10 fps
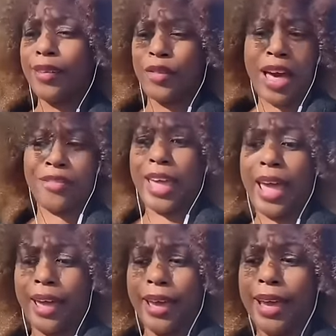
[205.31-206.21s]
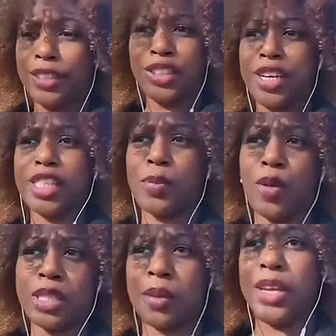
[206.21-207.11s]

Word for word: 5K and she exposing him.